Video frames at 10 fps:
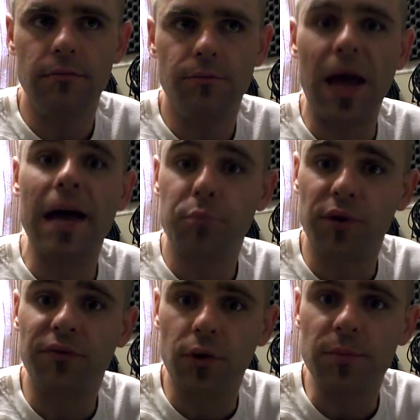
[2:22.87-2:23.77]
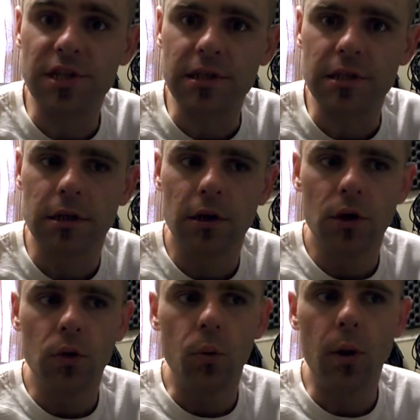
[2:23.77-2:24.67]
bad performances.
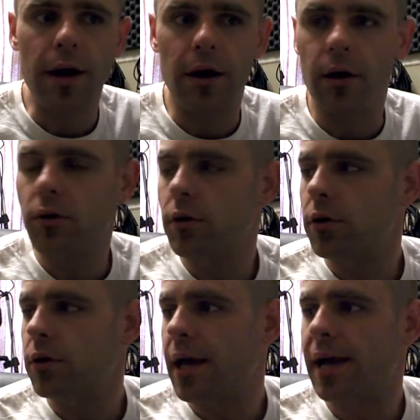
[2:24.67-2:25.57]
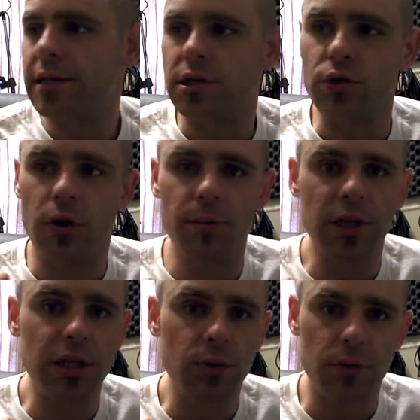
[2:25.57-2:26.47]
Whereas
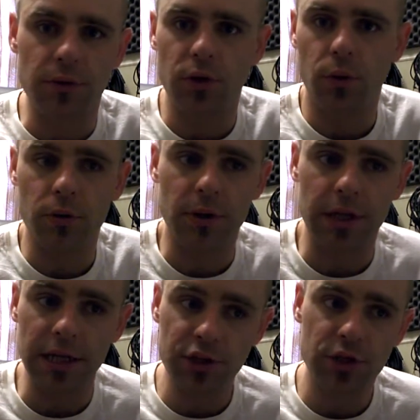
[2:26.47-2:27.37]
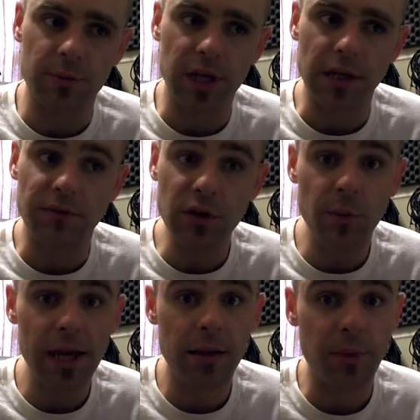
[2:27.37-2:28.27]
normally you would record with an instrument, if you
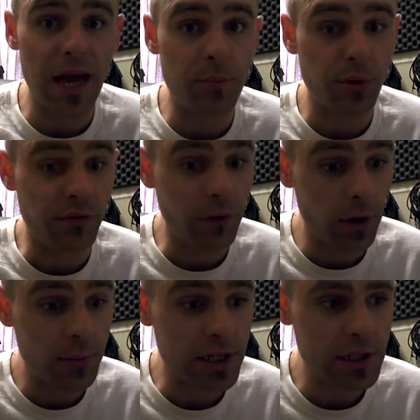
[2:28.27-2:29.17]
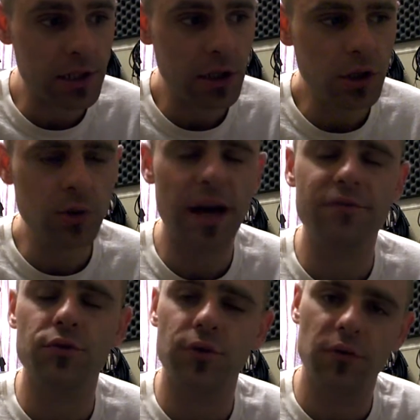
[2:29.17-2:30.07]
make a bad performance, you have
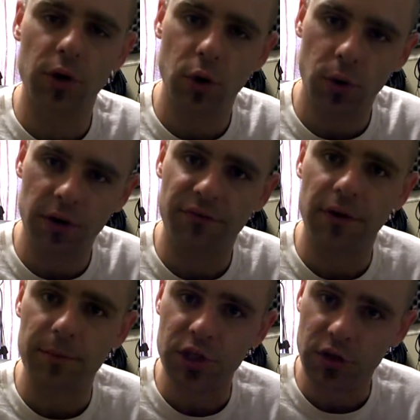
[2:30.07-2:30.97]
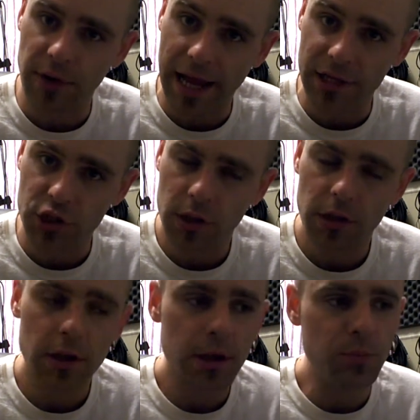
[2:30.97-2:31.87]
to re-record from scratch.
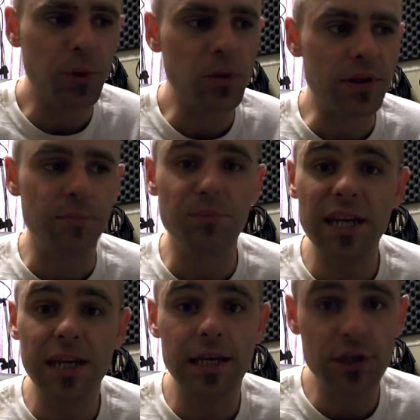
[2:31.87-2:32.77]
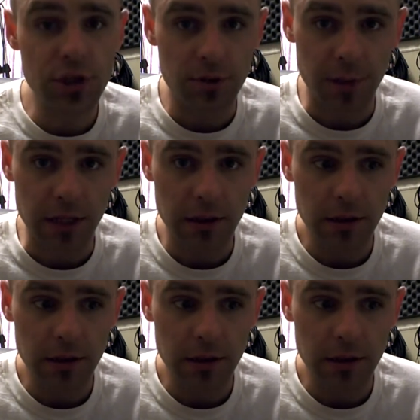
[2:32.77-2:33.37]
But with a MIDI instrument